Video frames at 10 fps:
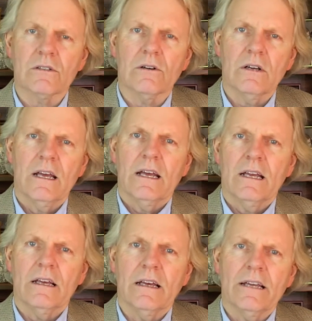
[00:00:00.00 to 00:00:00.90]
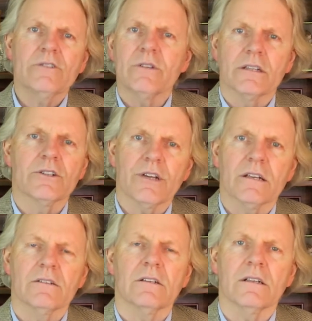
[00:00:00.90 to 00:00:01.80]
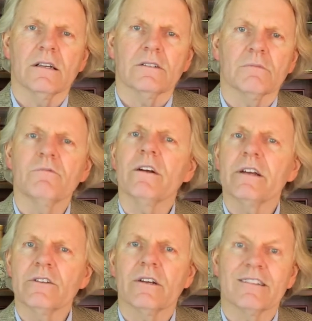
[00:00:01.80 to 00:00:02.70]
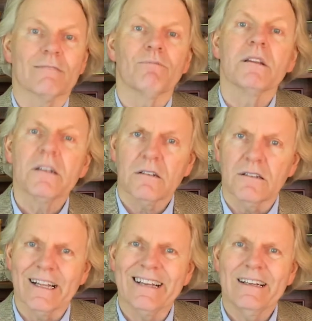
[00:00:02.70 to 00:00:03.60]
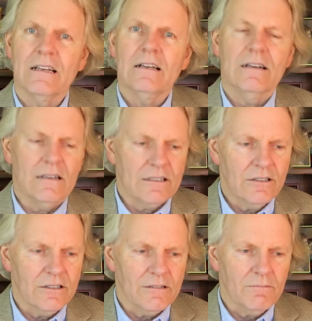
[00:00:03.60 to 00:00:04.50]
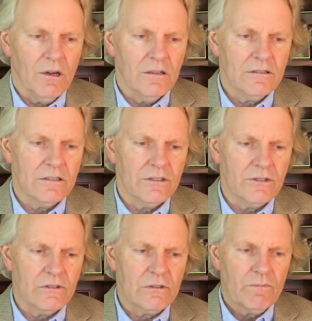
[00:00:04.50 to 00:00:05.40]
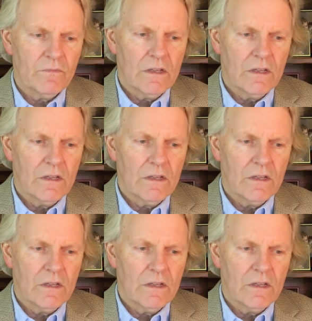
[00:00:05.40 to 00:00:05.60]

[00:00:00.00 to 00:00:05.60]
So history can shed some very interesting political light on current policy issues.